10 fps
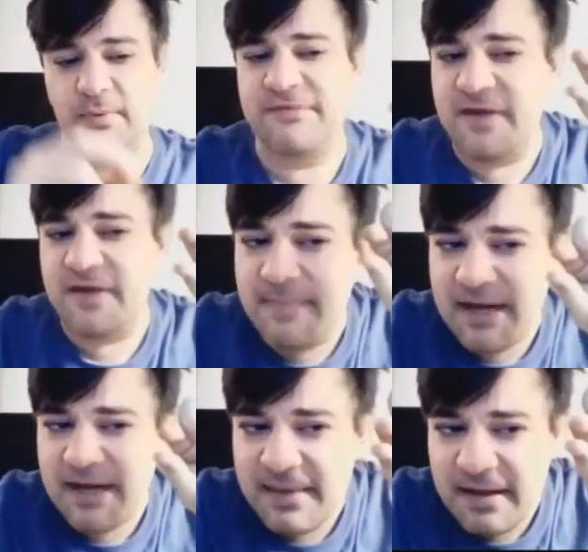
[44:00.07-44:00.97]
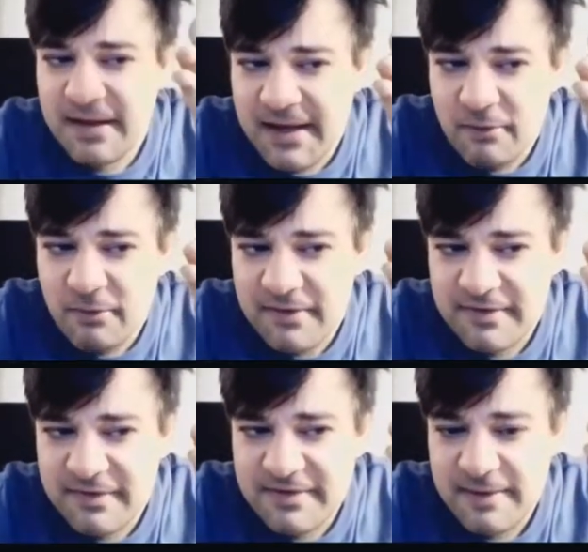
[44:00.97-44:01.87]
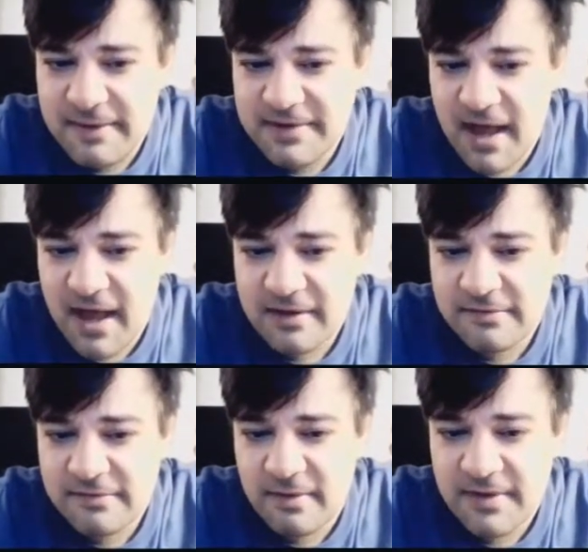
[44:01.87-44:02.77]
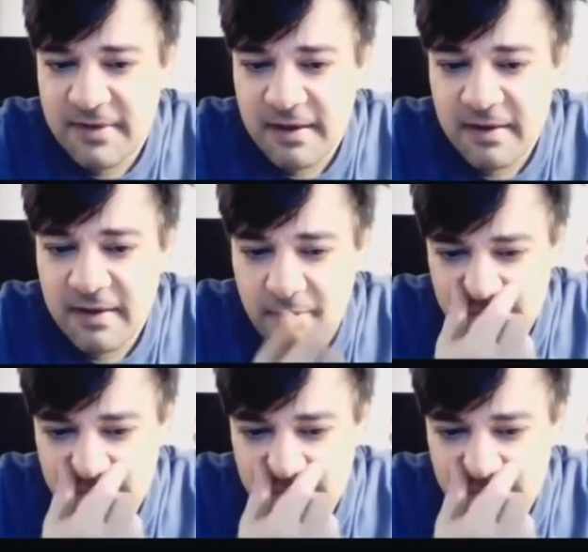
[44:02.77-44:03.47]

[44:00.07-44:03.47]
But we've seen many ones in the tape deck. You see what I'm saying?